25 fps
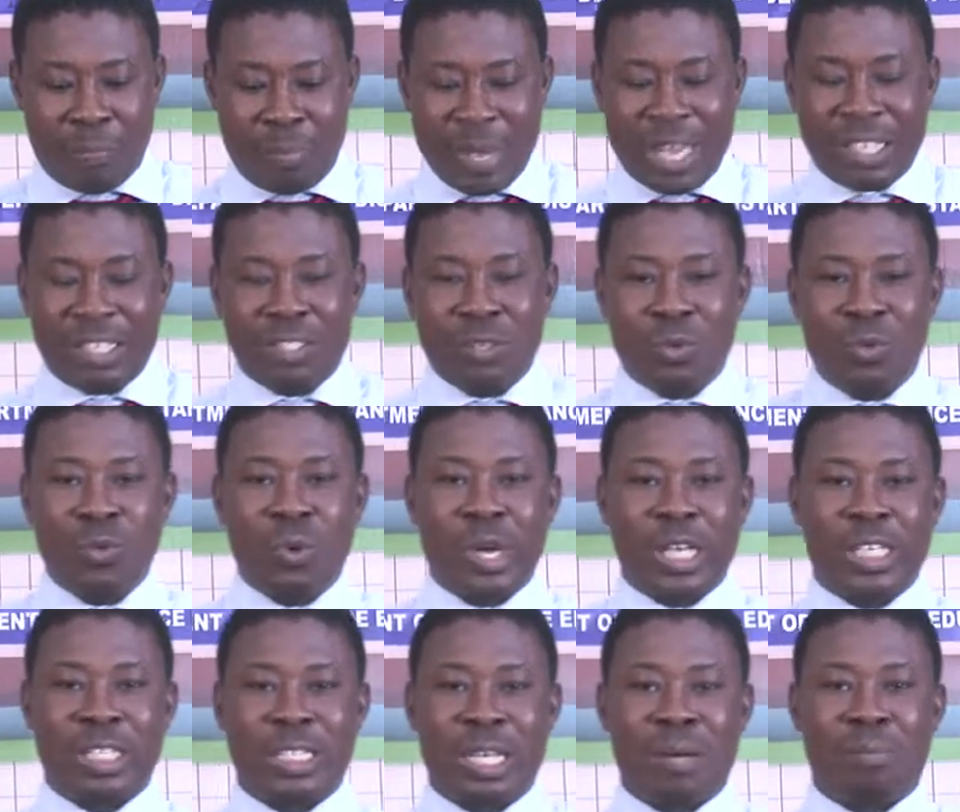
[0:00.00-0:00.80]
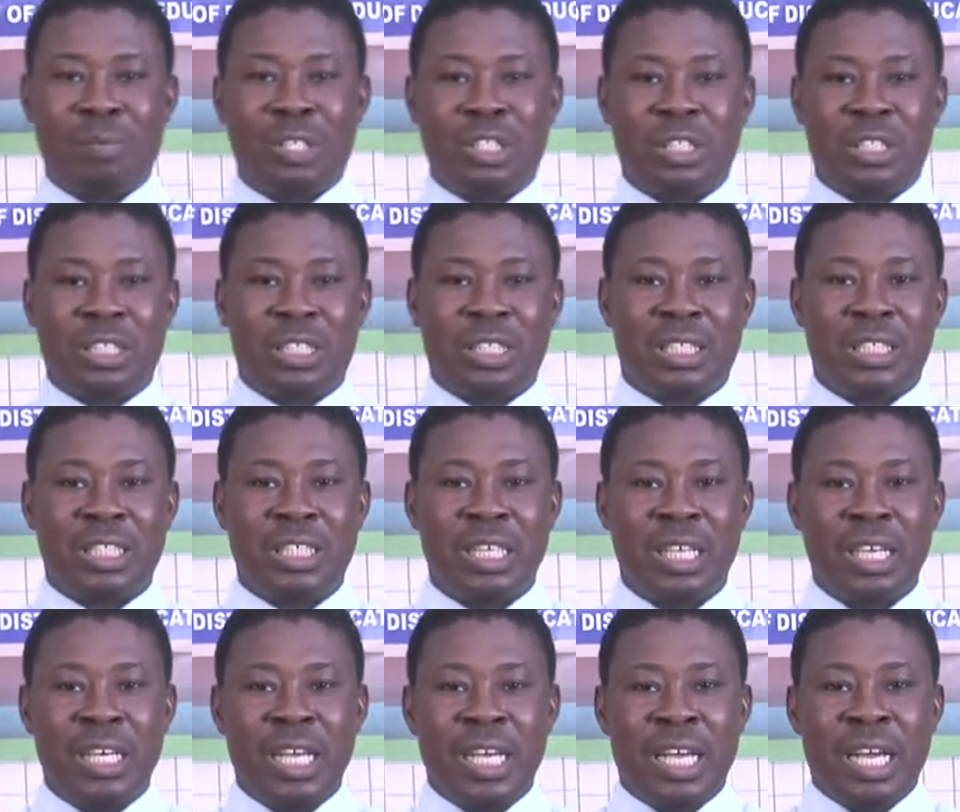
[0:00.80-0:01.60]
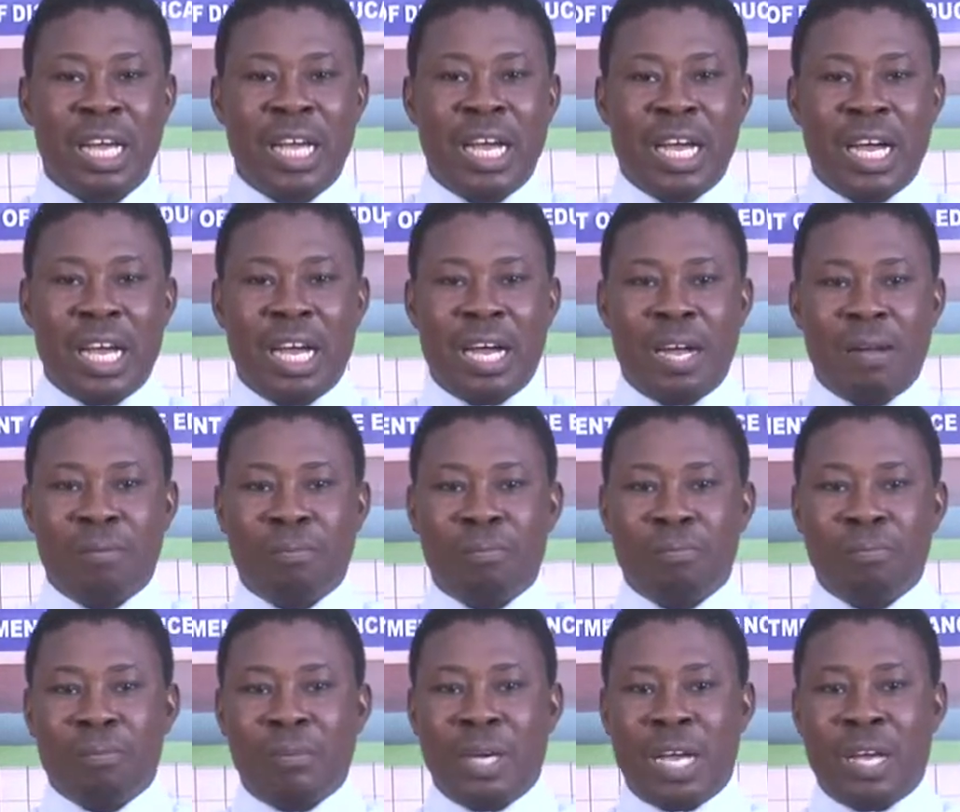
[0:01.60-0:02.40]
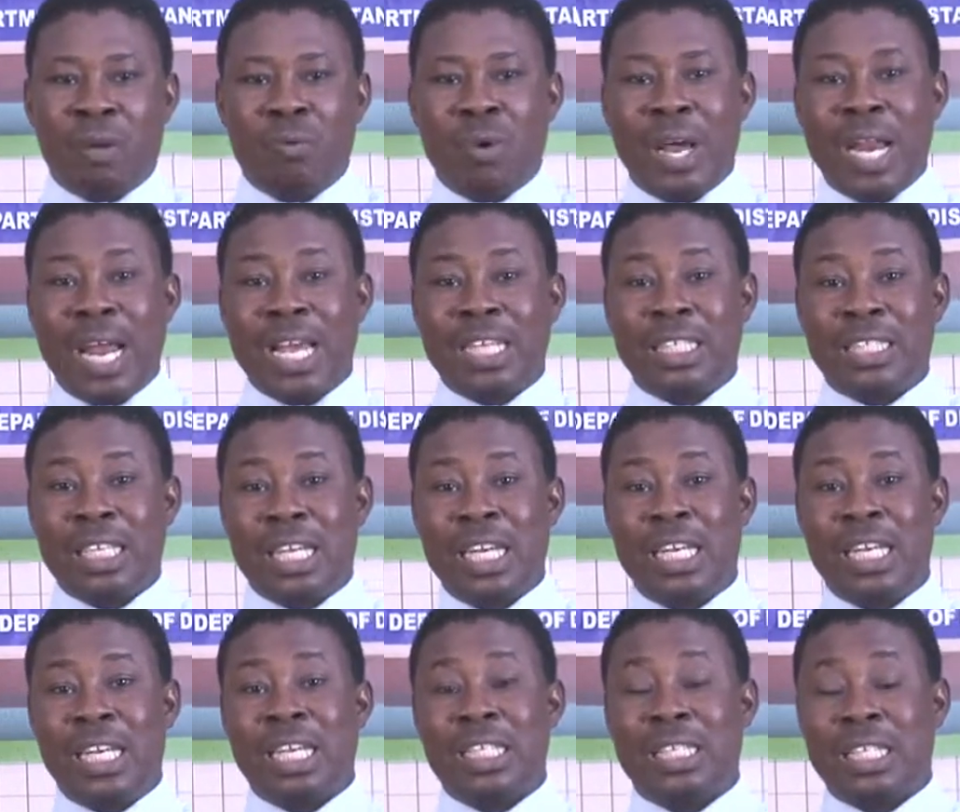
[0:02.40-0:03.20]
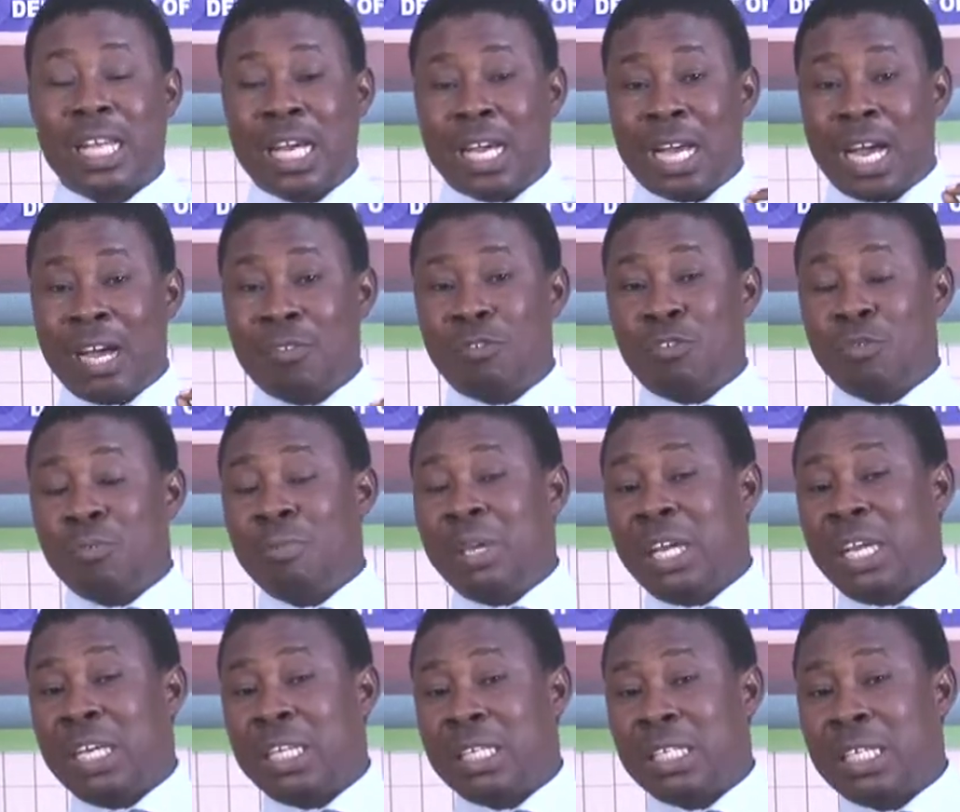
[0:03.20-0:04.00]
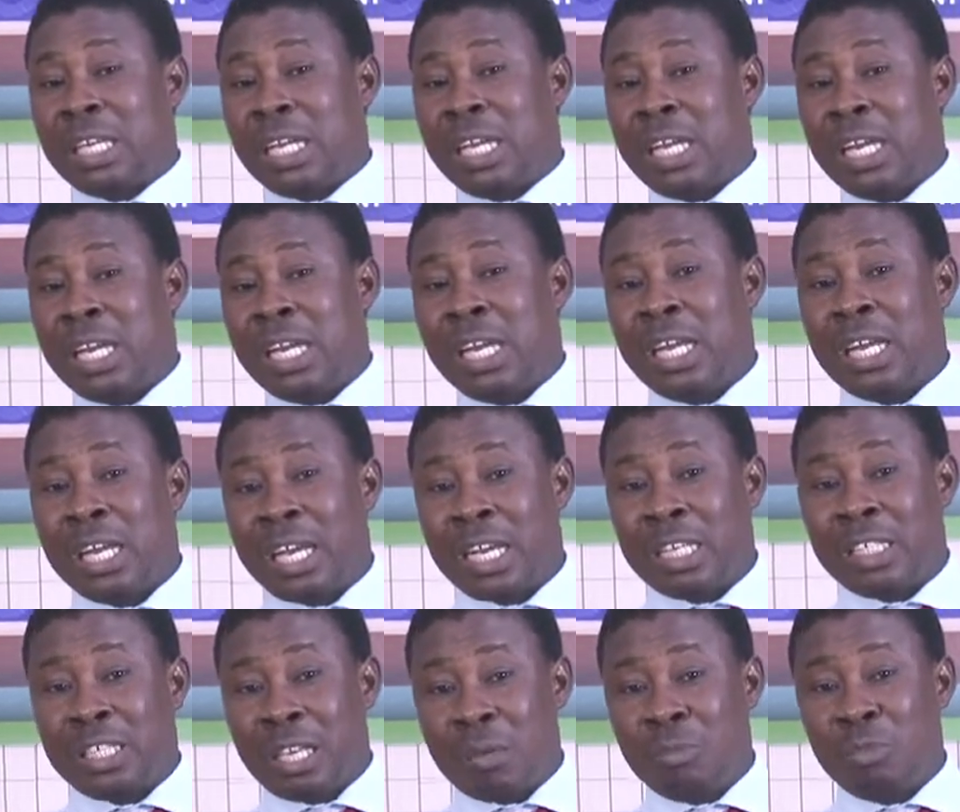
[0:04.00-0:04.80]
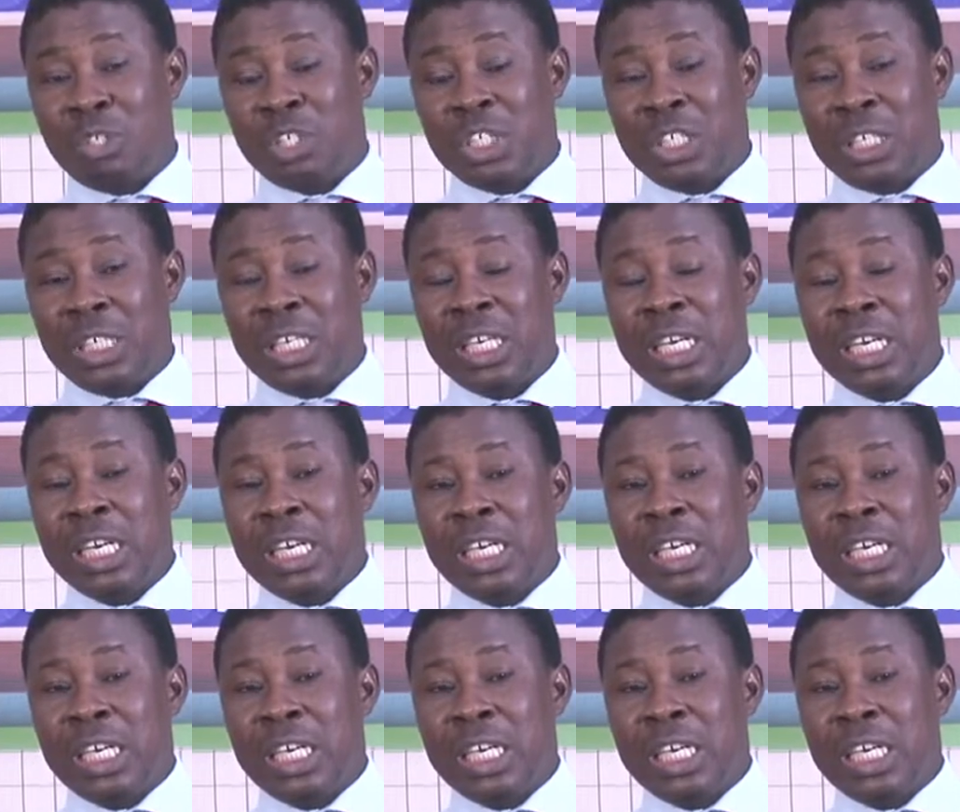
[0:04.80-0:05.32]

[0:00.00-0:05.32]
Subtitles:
person who established it. And when I say this, I have to make the exemption